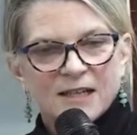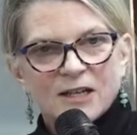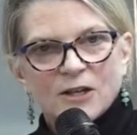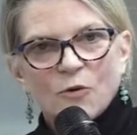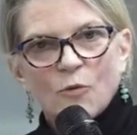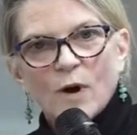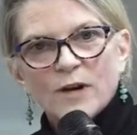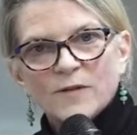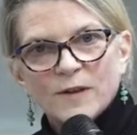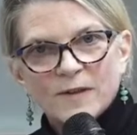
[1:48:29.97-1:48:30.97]
One of
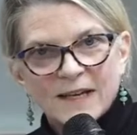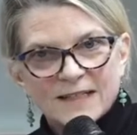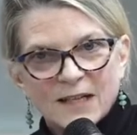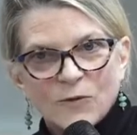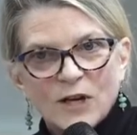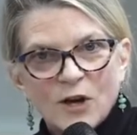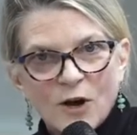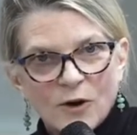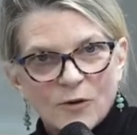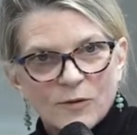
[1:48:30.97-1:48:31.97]
the things that we
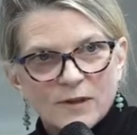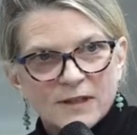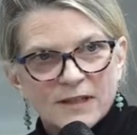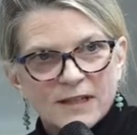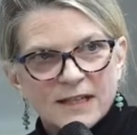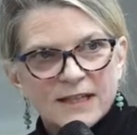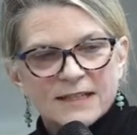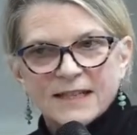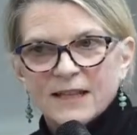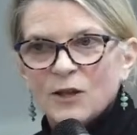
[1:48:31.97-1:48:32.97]
know is
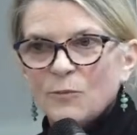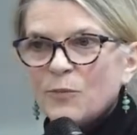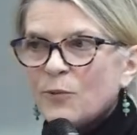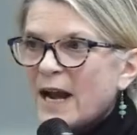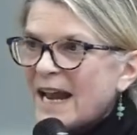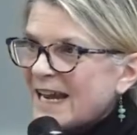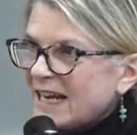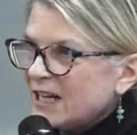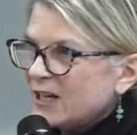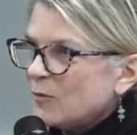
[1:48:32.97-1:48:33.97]
that the
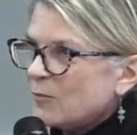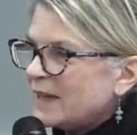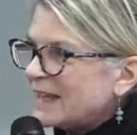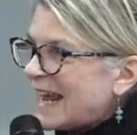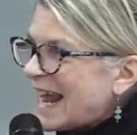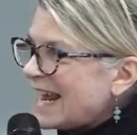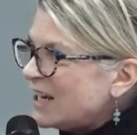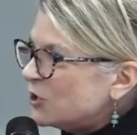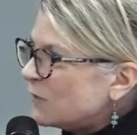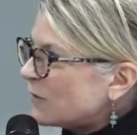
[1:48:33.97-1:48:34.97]
brain, by the age
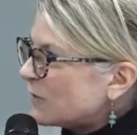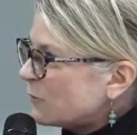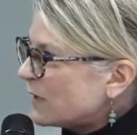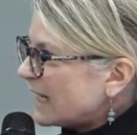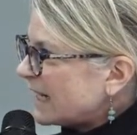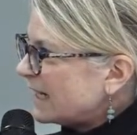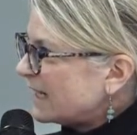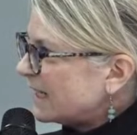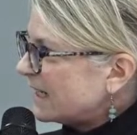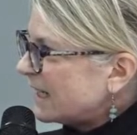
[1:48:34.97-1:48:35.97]
of 3,
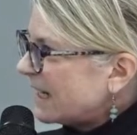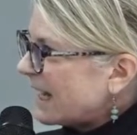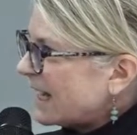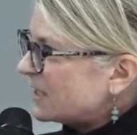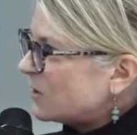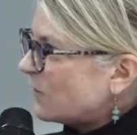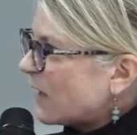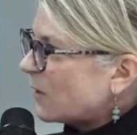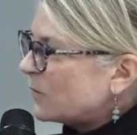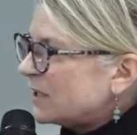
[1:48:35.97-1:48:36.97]
has
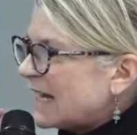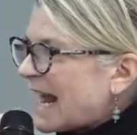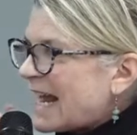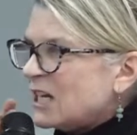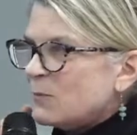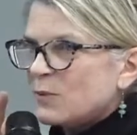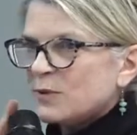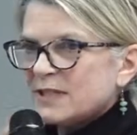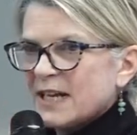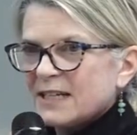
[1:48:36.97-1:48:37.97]
developed to
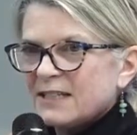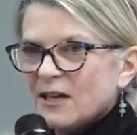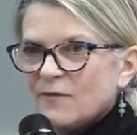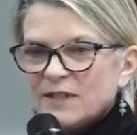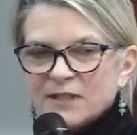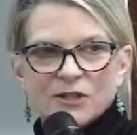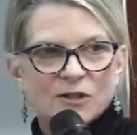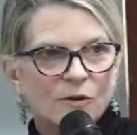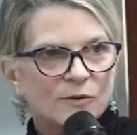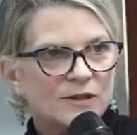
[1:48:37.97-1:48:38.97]
80% of its
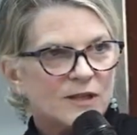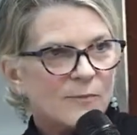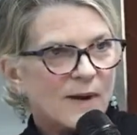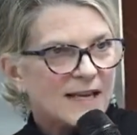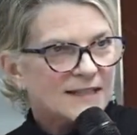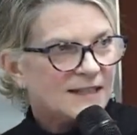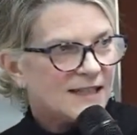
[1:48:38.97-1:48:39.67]
adult capacity.